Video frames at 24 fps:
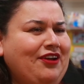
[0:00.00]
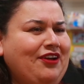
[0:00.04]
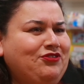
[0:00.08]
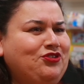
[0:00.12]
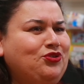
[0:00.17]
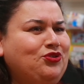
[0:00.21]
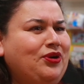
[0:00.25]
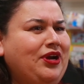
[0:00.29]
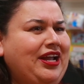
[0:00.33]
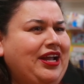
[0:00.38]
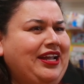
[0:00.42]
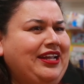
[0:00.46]

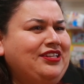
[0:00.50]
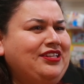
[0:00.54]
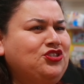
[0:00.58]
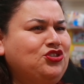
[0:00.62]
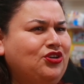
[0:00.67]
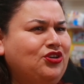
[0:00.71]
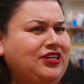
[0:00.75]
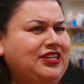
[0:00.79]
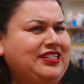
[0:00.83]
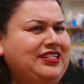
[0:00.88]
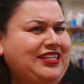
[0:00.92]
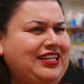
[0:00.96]
after I
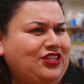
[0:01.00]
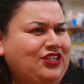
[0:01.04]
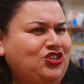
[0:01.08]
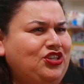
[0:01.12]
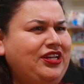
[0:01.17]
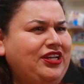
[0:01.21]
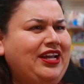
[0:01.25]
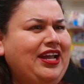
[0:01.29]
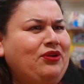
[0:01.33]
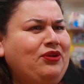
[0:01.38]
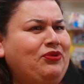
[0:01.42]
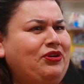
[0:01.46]
started
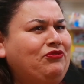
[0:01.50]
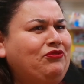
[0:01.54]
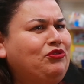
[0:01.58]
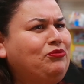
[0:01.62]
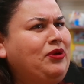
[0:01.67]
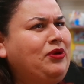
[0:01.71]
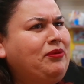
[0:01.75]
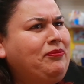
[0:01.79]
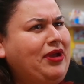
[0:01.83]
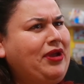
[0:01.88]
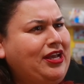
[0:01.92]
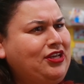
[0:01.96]
teaching, I went
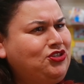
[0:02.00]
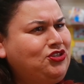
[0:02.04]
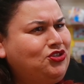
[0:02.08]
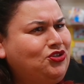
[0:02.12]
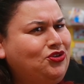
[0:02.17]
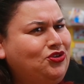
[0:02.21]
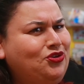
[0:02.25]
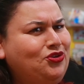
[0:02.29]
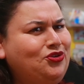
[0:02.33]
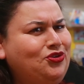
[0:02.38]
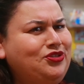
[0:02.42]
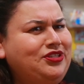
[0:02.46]
for my
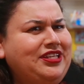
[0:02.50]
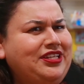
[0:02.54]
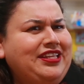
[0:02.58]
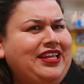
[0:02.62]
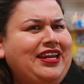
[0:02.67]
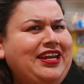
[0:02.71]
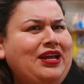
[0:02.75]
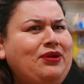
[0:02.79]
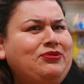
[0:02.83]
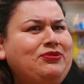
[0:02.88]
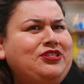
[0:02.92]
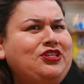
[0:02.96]
master's, and
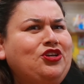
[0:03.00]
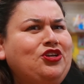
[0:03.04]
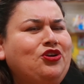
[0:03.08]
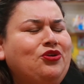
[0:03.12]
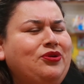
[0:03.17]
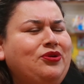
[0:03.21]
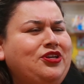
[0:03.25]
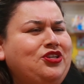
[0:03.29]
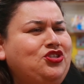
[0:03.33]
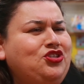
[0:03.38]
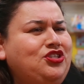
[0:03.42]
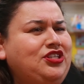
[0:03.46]
then I was
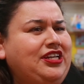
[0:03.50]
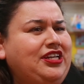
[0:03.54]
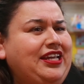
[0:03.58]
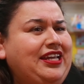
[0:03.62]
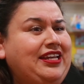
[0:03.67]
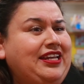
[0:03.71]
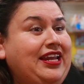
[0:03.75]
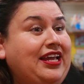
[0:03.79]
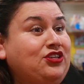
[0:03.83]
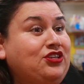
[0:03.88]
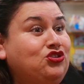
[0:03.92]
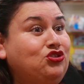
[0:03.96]
encouraged to
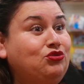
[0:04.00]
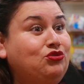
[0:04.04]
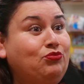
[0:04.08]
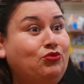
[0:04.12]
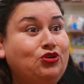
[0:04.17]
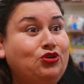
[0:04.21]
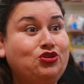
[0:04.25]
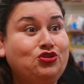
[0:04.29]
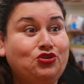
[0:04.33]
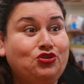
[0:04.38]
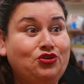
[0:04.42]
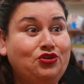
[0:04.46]
get National
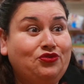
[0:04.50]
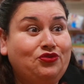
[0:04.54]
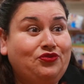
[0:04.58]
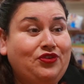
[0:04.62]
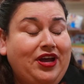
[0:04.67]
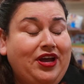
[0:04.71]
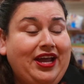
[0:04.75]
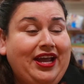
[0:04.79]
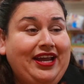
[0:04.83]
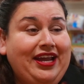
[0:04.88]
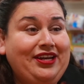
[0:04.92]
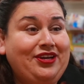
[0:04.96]
Board
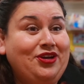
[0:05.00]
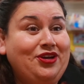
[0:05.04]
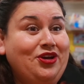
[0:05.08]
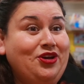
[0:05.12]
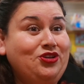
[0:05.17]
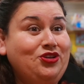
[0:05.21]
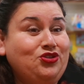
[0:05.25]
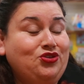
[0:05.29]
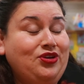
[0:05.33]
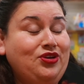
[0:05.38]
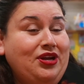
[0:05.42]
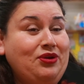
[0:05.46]
Certified.
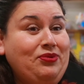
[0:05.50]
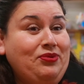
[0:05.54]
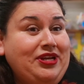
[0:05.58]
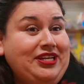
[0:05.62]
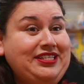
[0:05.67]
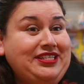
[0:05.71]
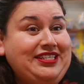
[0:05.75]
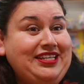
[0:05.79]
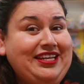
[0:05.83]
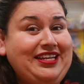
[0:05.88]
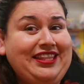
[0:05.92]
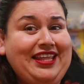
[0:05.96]
So I
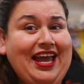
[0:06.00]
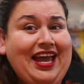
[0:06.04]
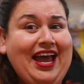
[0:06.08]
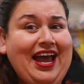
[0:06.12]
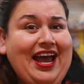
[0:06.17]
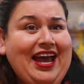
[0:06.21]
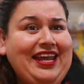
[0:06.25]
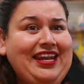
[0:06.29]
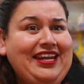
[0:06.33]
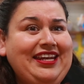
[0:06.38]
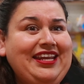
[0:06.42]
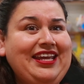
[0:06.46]
went and did
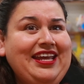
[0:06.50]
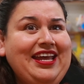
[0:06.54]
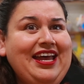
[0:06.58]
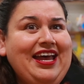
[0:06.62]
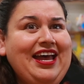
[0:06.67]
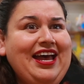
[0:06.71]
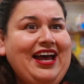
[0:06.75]
that, and